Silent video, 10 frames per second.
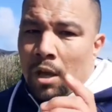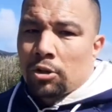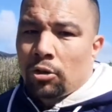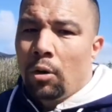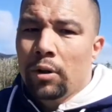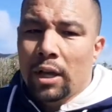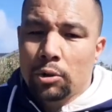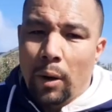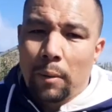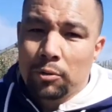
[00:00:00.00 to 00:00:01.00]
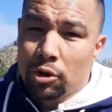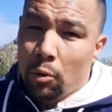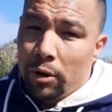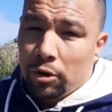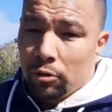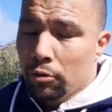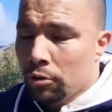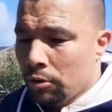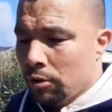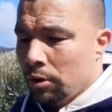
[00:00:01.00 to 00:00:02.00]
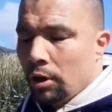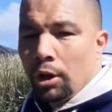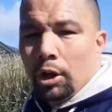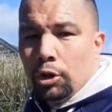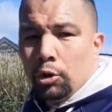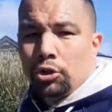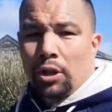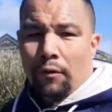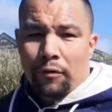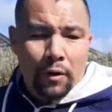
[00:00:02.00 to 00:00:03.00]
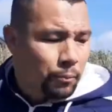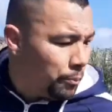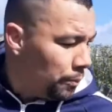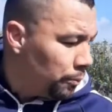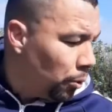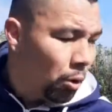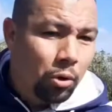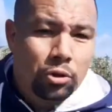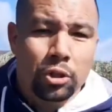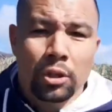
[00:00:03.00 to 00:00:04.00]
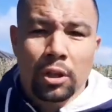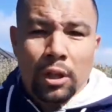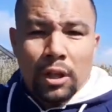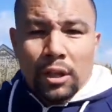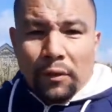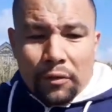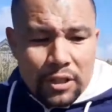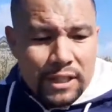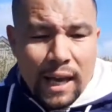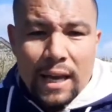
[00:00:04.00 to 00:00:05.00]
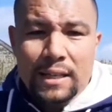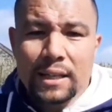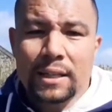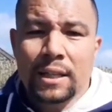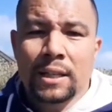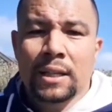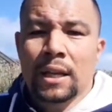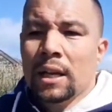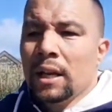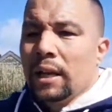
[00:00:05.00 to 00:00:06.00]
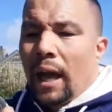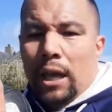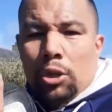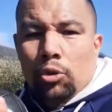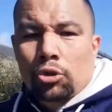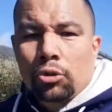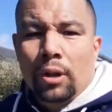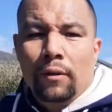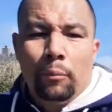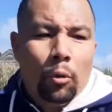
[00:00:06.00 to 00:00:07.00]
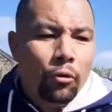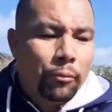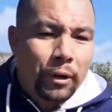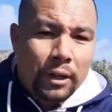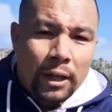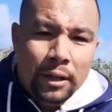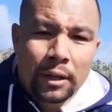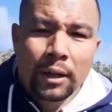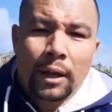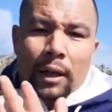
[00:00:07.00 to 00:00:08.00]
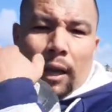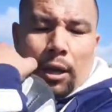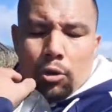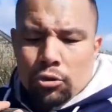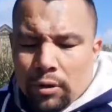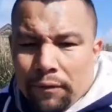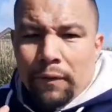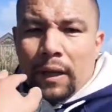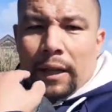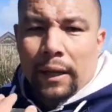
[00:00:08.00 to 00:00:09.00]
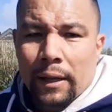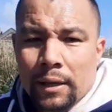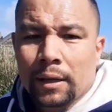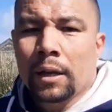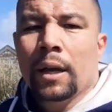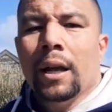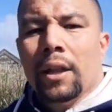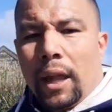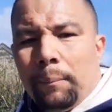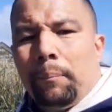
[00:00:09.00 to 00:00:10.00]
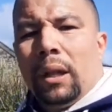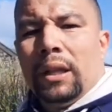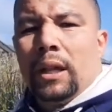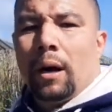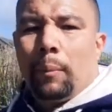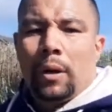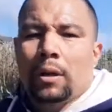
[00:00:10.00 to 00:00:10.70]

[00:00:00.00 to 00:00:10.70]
So that's why I'm showing you. Use different balls, different sizes. Get used to the movement. Get used to the feeling. Then build it up